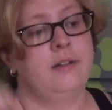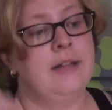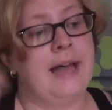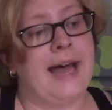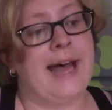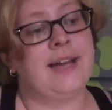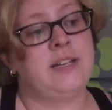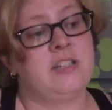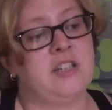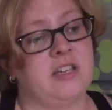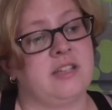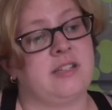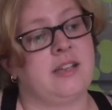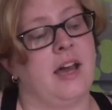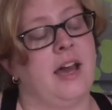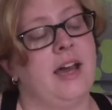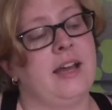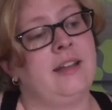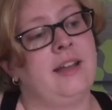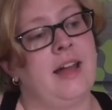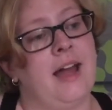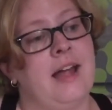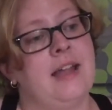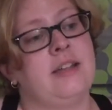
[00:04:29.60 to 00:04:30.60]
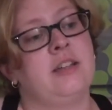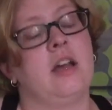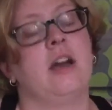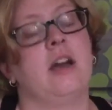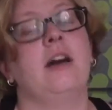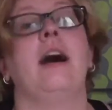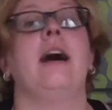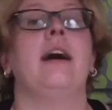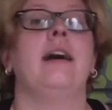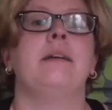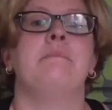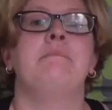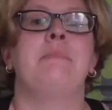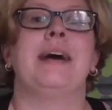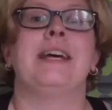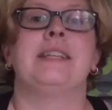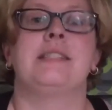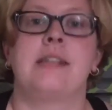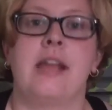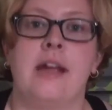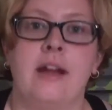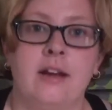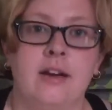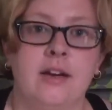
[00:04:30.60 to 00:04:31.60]
lashes, eyelash,
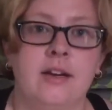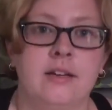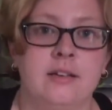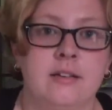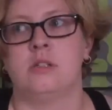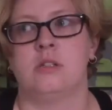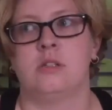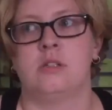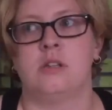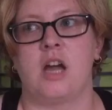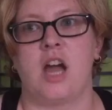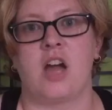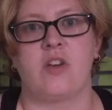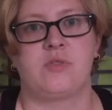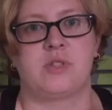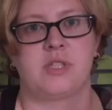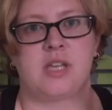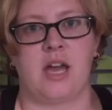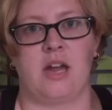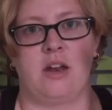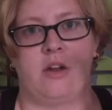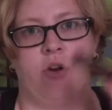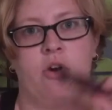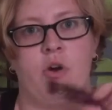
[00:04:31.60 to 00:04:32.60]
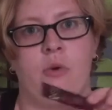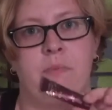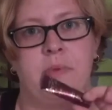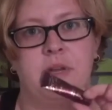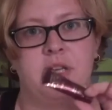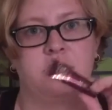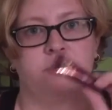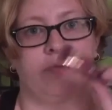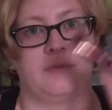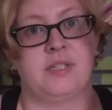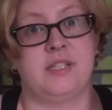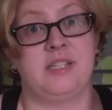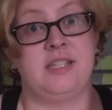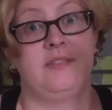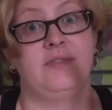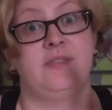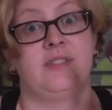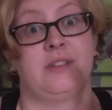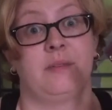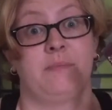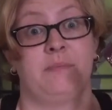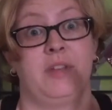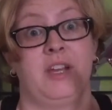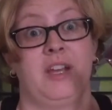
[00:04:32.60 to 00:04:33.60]
mascara. I was kind of hoping to receive
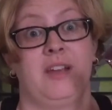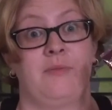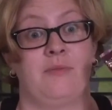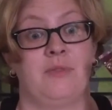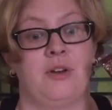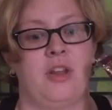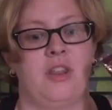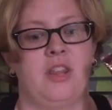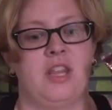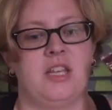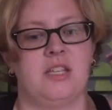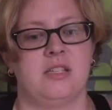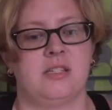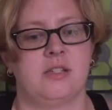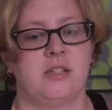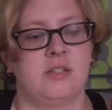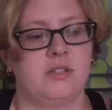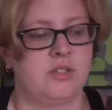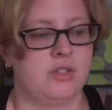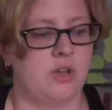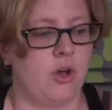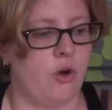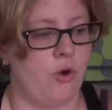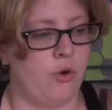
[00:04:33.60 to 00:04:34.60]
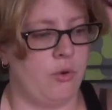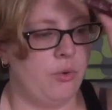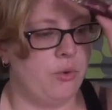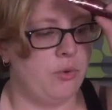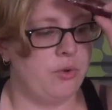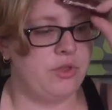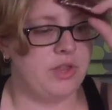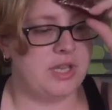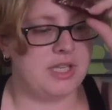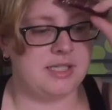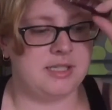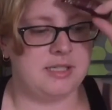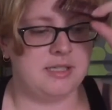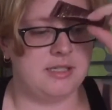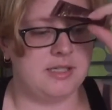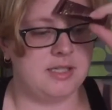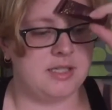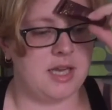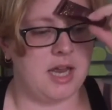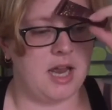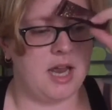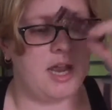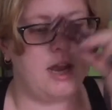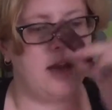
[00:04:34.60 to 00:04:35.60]
something in one of these, so this
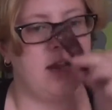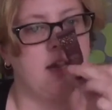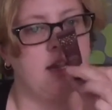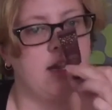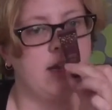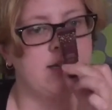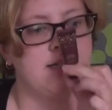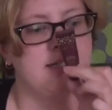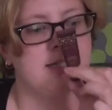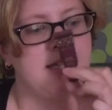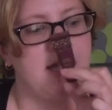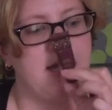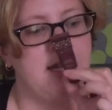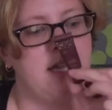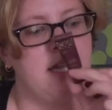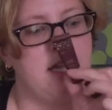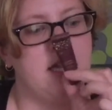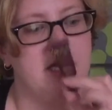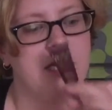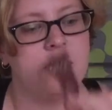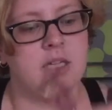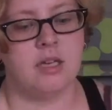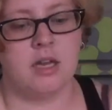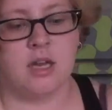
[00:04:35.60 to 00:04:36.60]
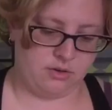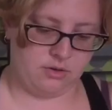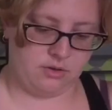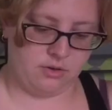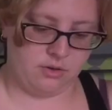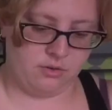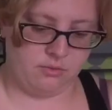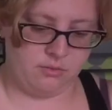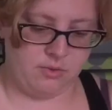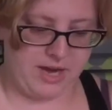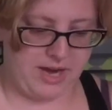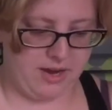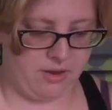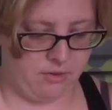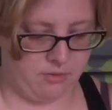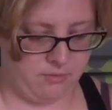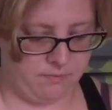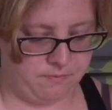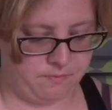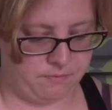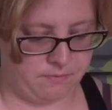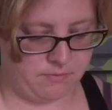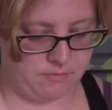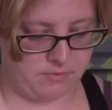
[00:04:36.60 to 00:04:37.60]
is exciting. Oh wow.
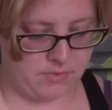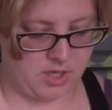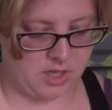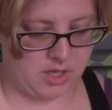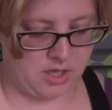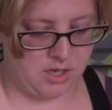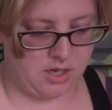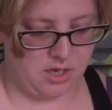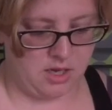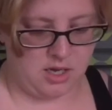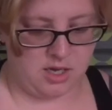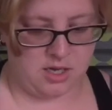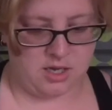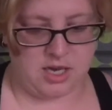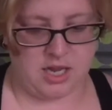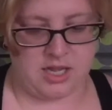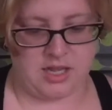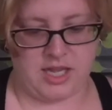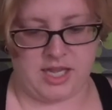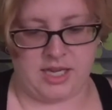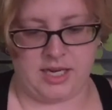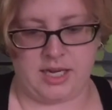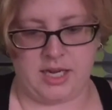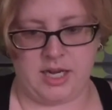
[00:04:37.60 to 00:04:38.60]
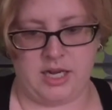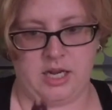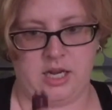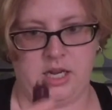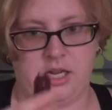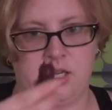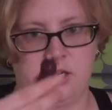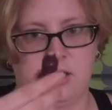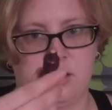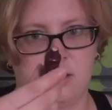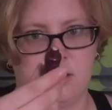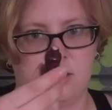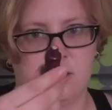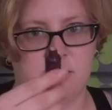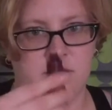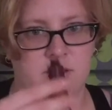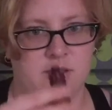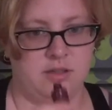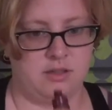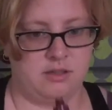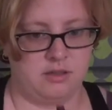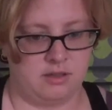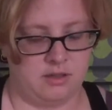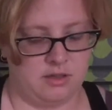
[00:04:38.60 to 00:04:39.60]
Okay, that kind of
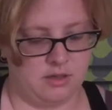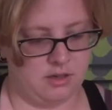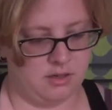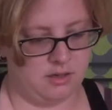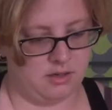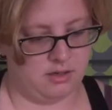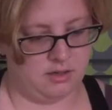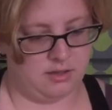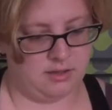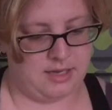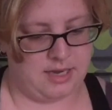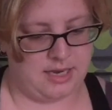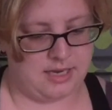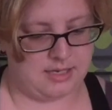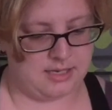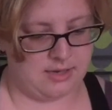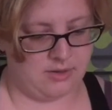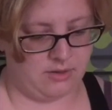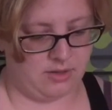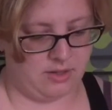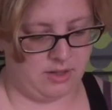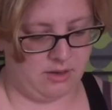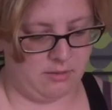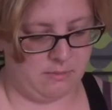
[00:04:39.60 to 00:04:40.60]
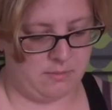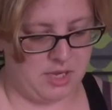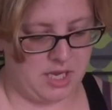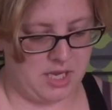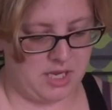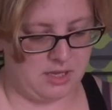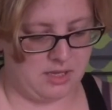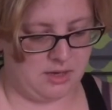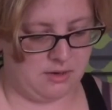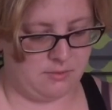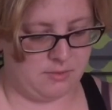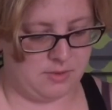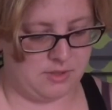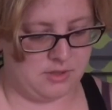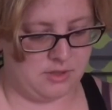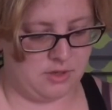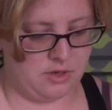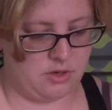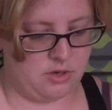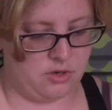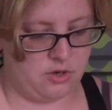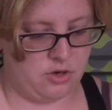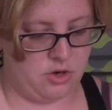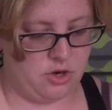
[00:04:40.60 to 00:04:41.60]
leaked out a little bit. There was
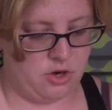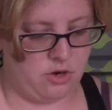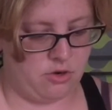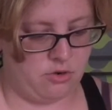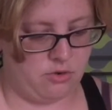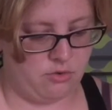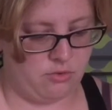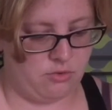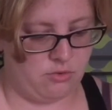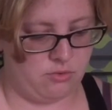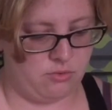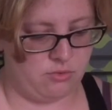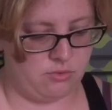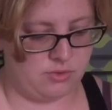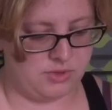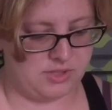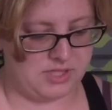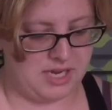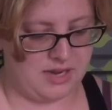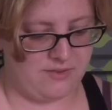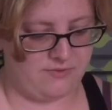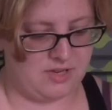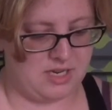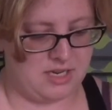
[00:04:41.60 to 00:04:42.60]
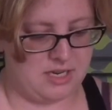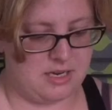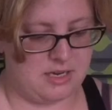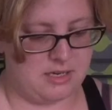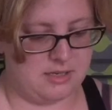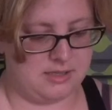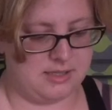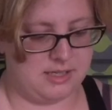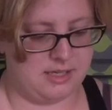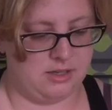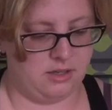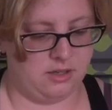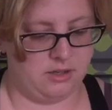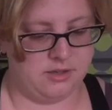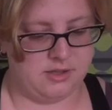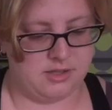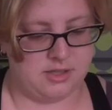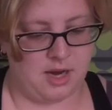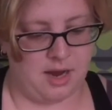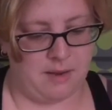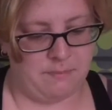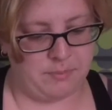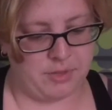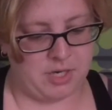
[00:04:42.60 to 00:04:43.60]
no safety seal.
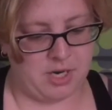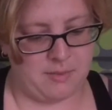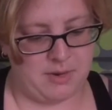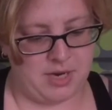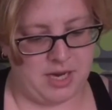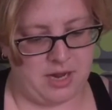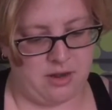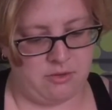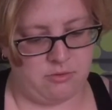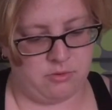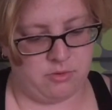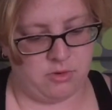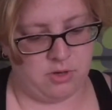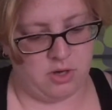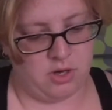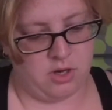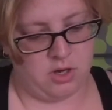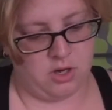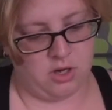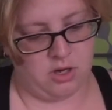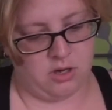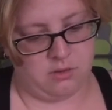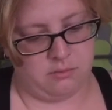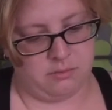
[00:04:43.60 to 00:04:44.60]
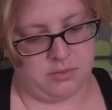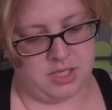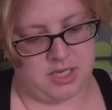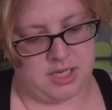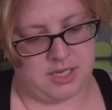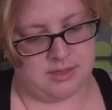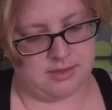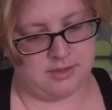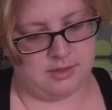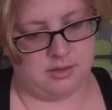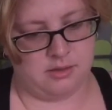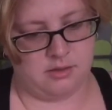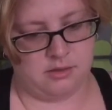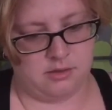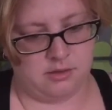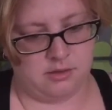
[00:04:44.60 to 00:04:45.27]
Stop coming out, please.